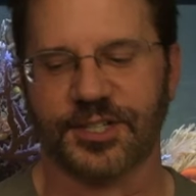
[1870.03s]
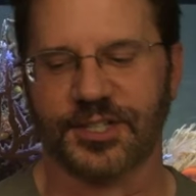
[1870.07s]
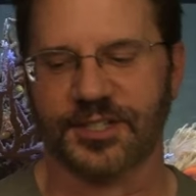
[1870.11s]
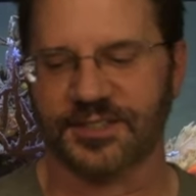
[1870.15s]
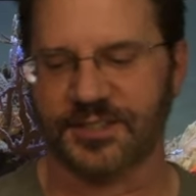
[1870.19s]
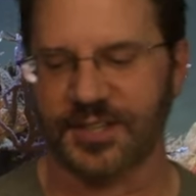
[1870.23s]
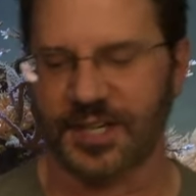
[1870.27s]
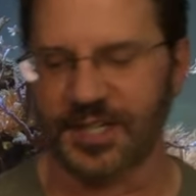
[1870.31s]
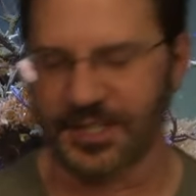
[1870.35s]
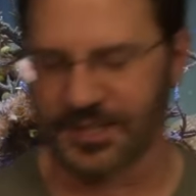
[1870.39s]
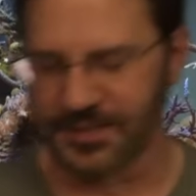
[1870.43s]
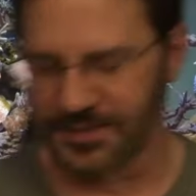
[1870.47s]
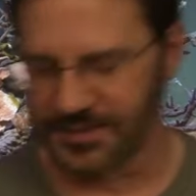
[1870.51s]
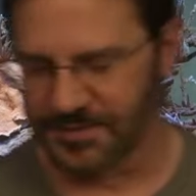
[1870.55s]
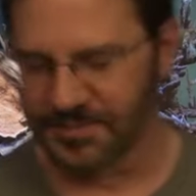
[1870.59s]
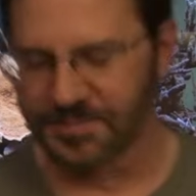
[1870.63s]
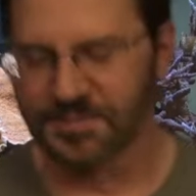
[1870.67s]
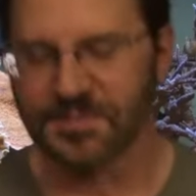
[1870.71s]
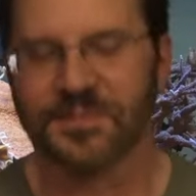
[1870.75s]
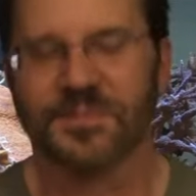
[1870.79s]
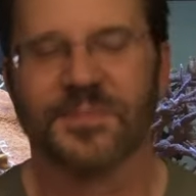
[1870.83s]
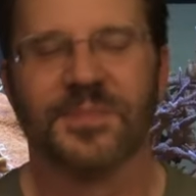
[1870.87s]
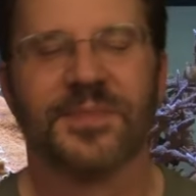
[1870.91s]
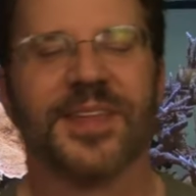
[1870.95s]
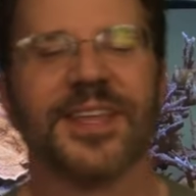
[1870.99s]
silence.
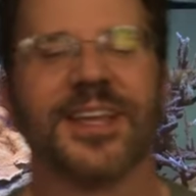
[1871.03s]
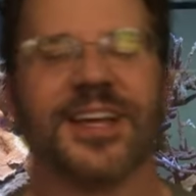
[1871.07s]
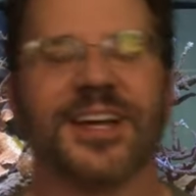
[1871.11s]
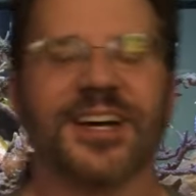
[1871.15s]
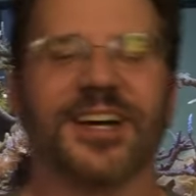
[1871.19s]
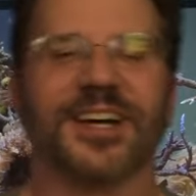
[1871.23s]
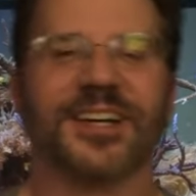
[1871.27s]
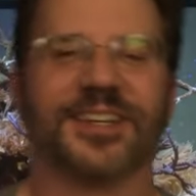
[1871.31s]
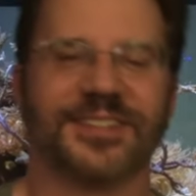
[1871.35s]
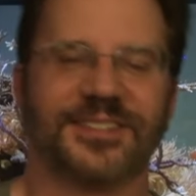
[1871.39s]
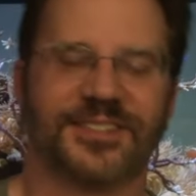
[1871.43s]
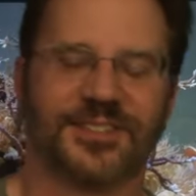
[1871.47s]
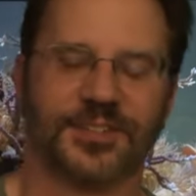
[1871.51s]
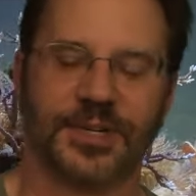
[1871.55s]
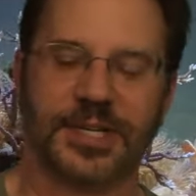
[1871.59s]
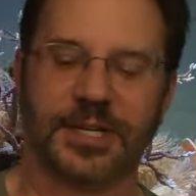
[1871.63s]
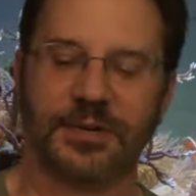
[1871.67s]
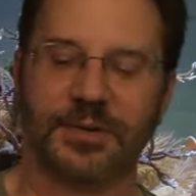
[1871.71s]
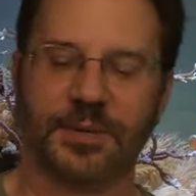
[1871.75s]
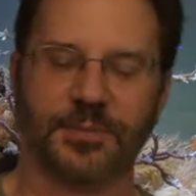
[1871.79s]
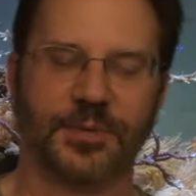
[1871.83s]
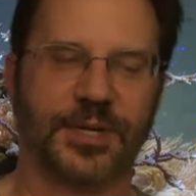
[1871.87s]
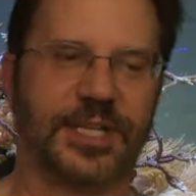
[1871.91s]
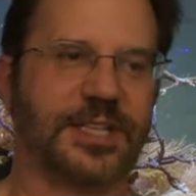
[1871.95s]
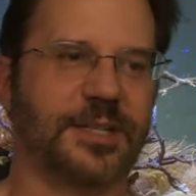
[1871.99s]
Uh, so anyway,
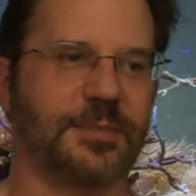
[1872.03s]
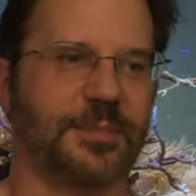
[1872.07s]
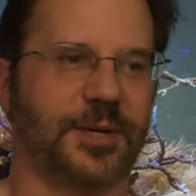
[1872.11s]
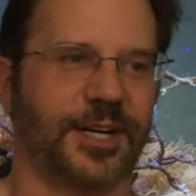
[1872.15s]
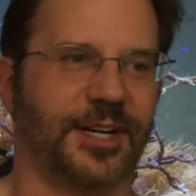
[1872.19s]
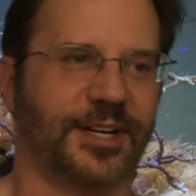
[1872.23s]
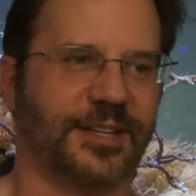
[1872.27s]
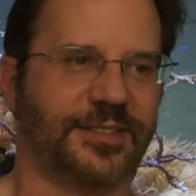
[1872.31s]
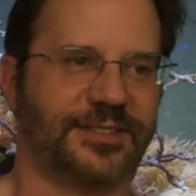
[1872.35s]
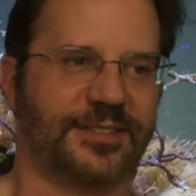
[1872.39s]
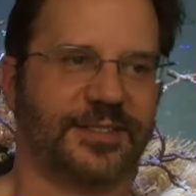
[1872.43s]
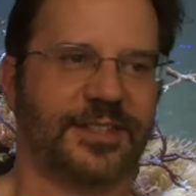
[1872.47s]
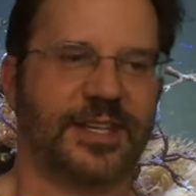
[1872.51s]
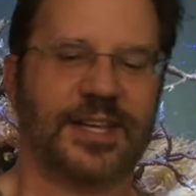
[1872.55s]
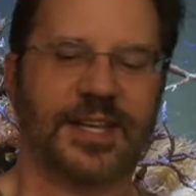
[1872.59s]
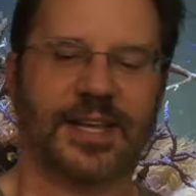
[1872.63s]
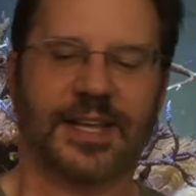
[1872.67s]
I'm reading the box,